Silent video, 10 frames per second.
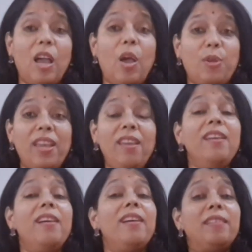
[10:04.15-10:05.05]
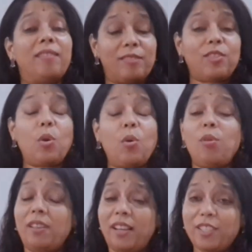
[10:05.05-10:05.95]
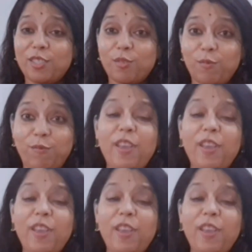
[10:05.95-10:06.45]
Okay? So it's